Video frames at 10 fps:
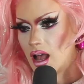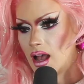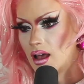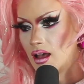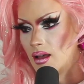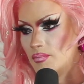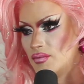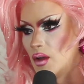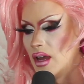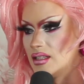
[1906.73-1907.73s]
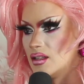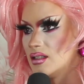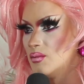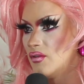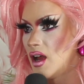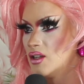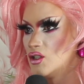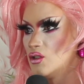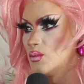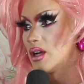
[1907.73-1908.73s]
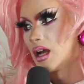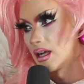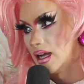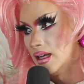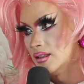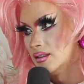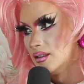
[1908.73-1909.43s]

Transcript: Okay, so let's move on to Priyanka.